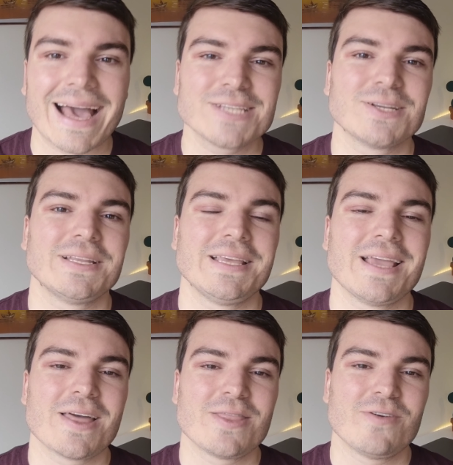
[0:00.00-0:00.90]

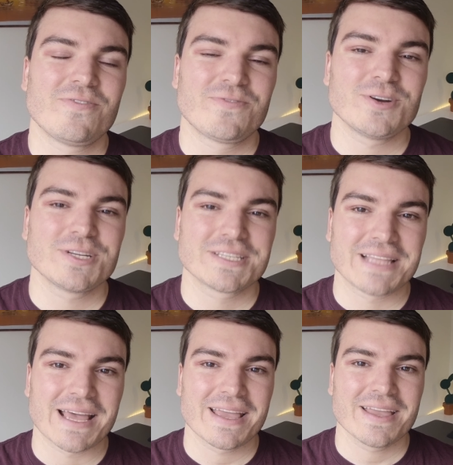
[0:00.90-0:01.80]
actually, the first
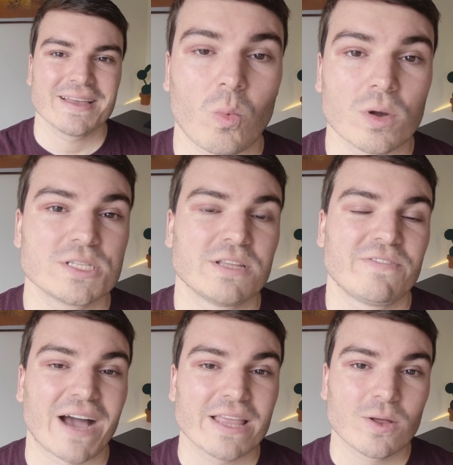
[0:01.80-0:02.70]
day was the
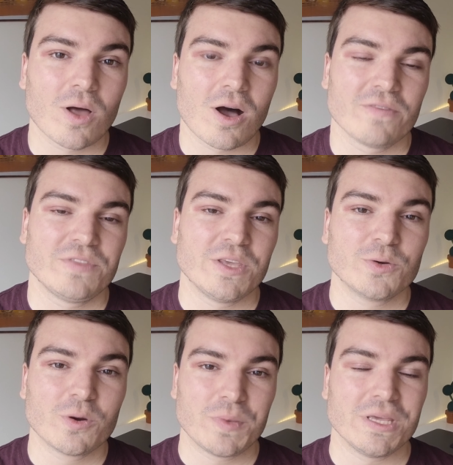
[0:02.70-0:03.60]
final of the
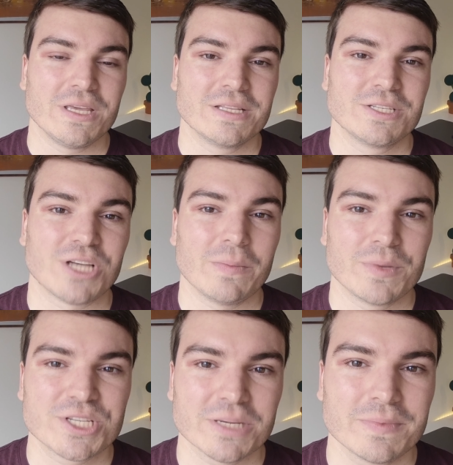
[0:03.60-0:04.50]
European
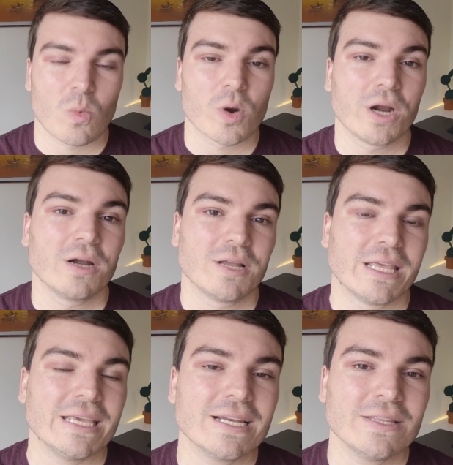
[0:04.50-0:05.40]
Championship where
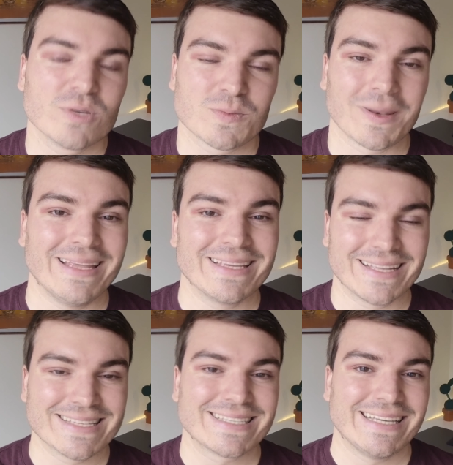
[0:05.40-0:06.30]
England was playing
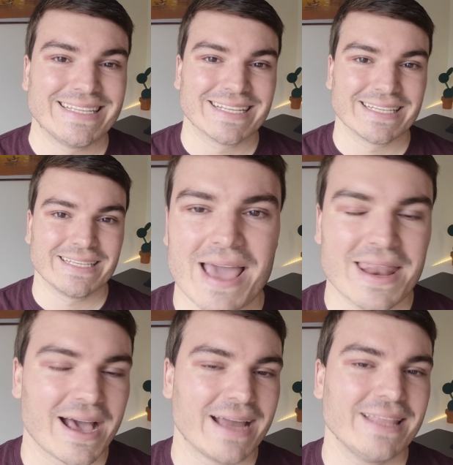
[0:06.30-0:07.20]
against Italy.
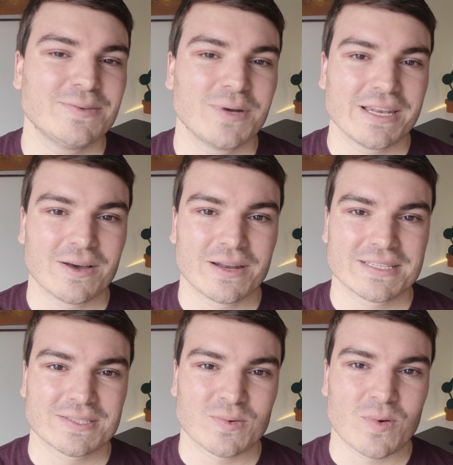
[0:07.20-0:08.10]
And I didn't really
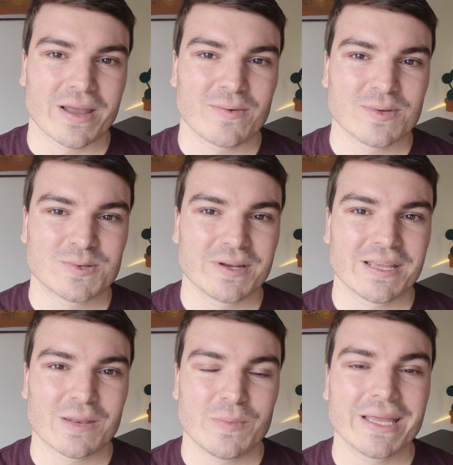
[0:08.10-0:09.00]
notice when I was running
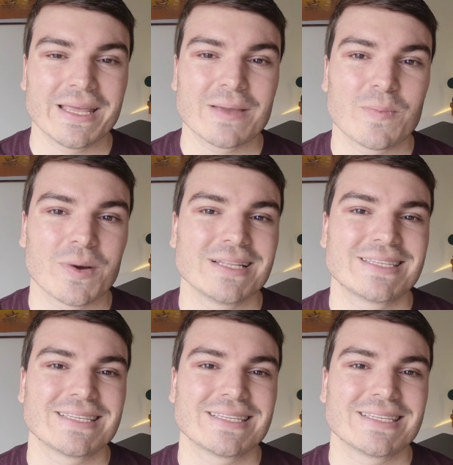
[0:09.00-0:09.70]
in the beginning, but